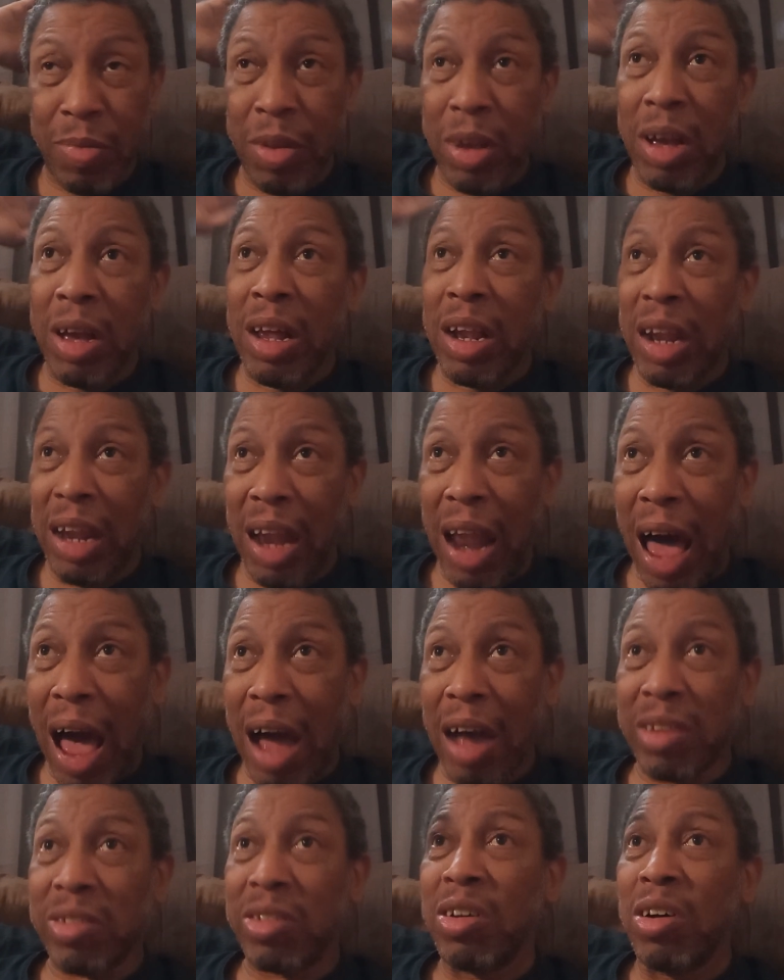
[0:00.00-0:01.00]

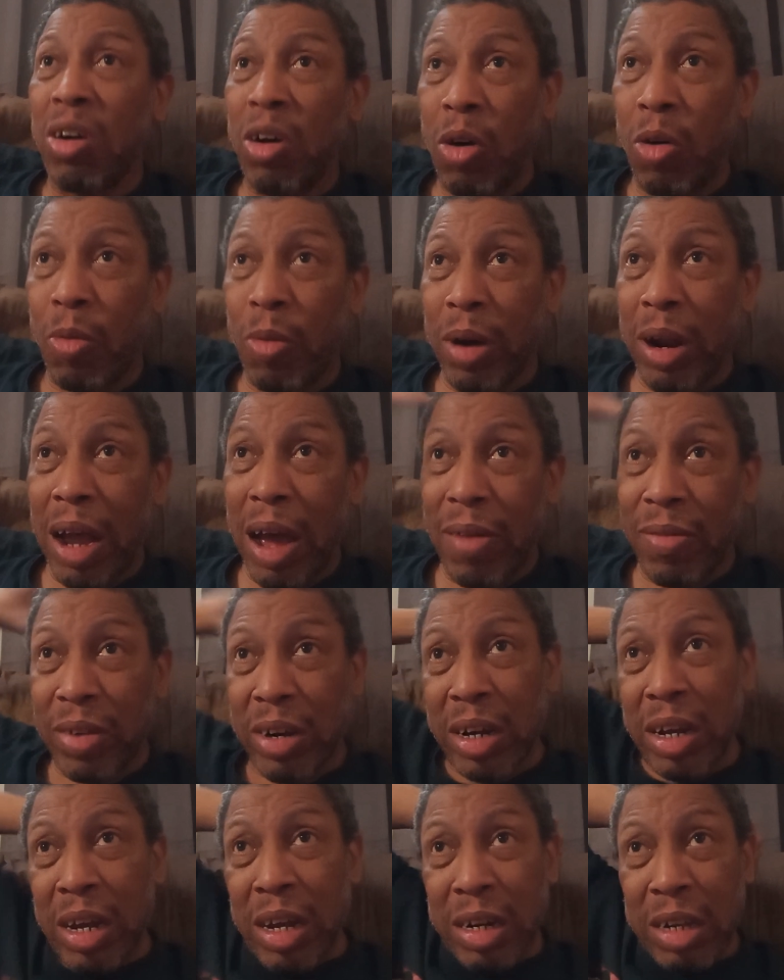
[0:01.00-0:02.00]
locks, or whatever
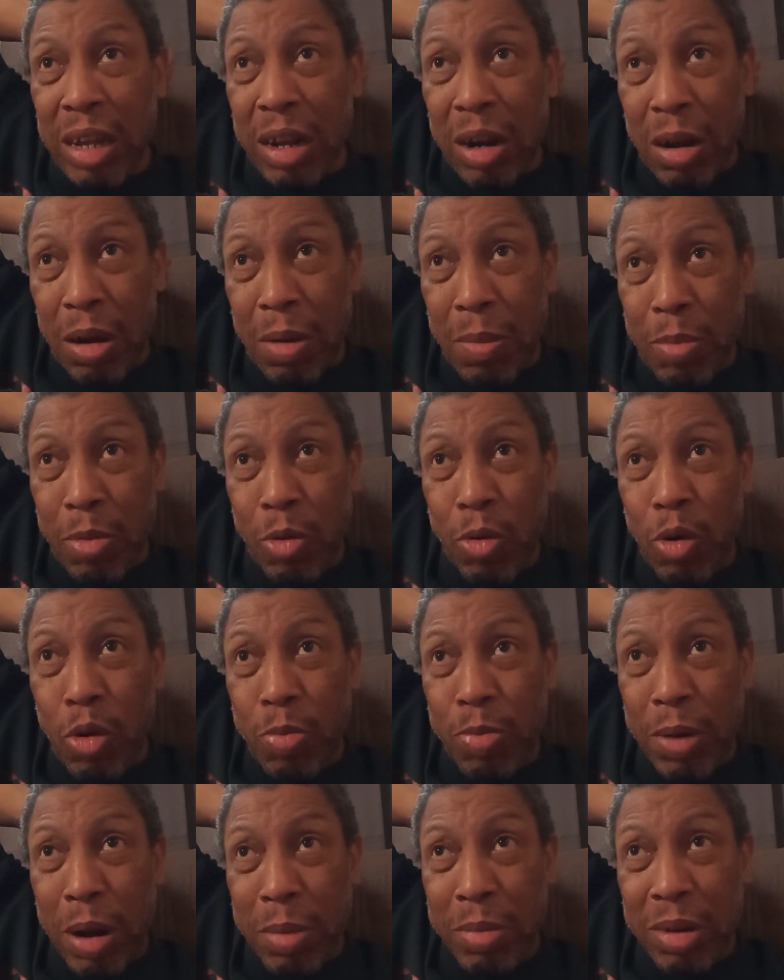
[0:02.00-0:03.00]
that are grouped
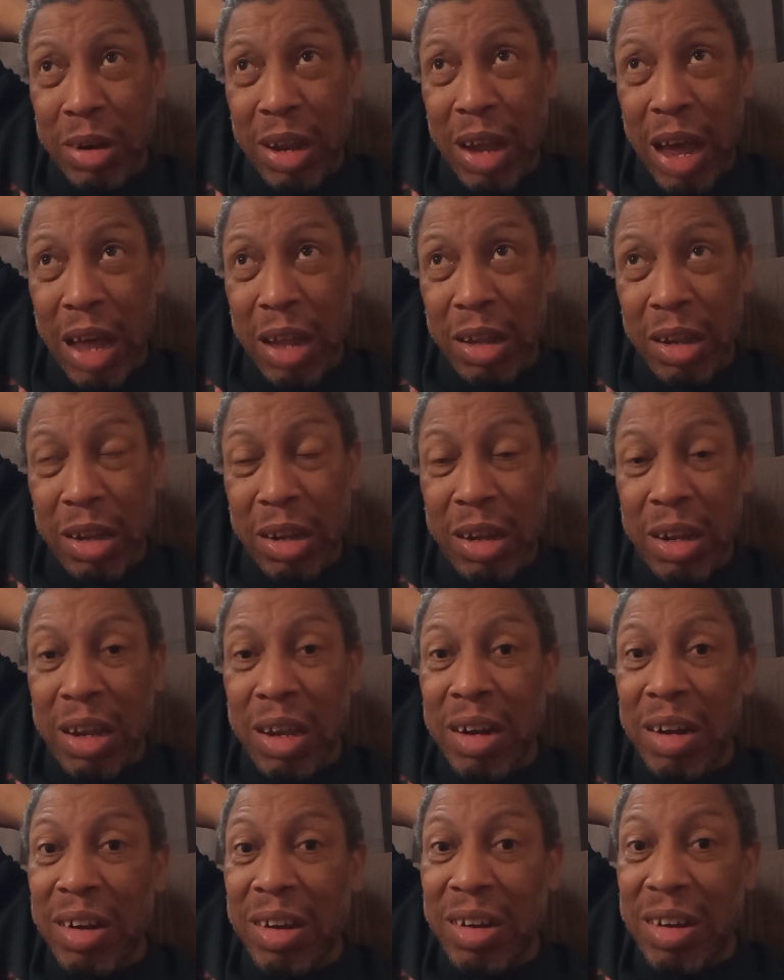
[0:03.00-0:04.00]
up together.
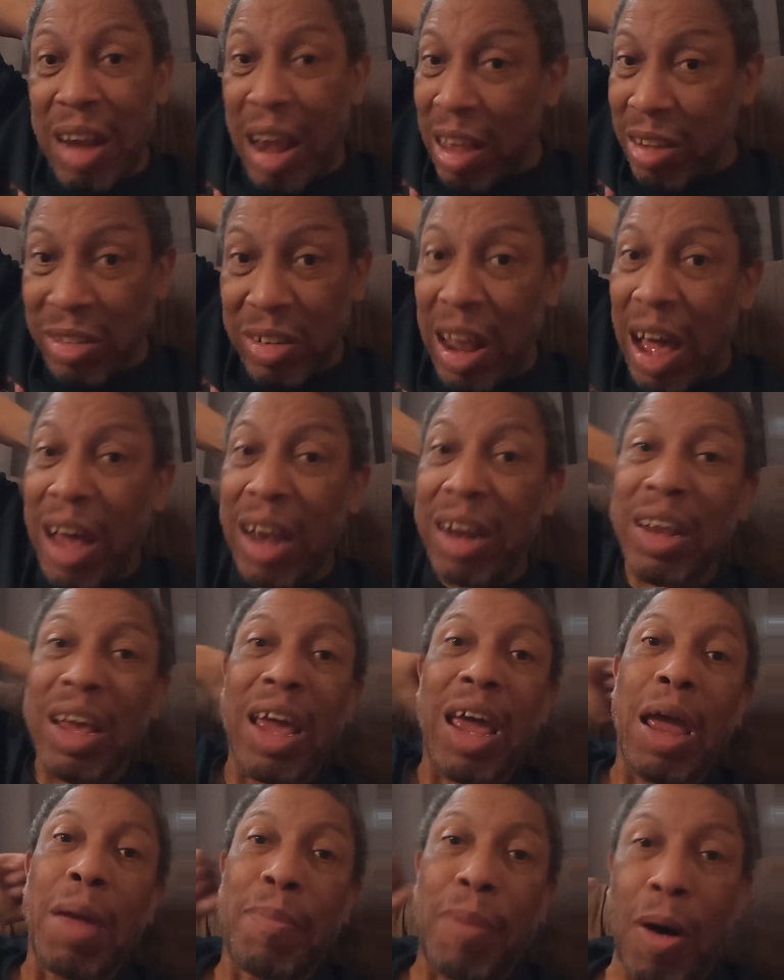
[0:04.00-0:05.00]
That's not a
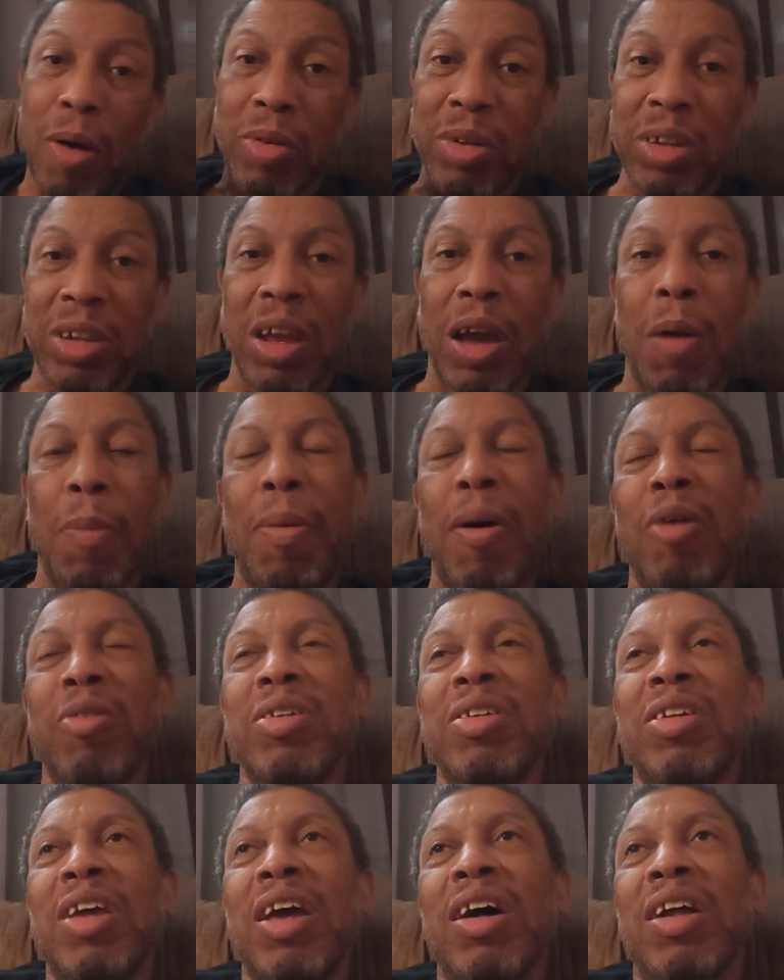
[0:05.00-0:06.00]
ponytail.
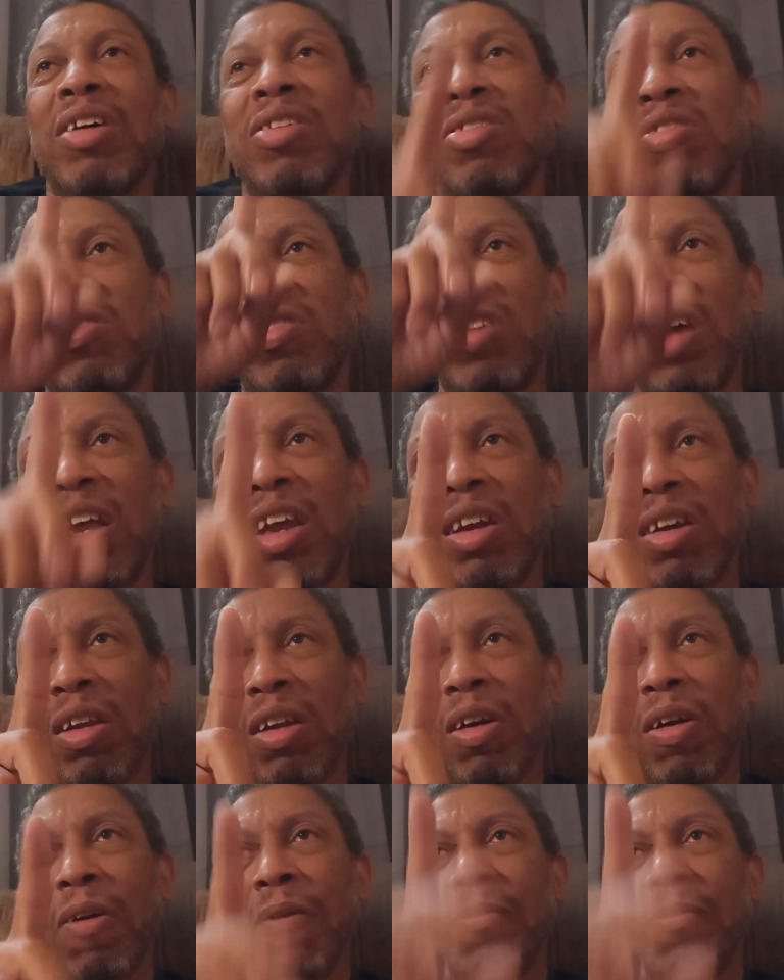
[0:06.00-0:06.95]
Ponytail is singular.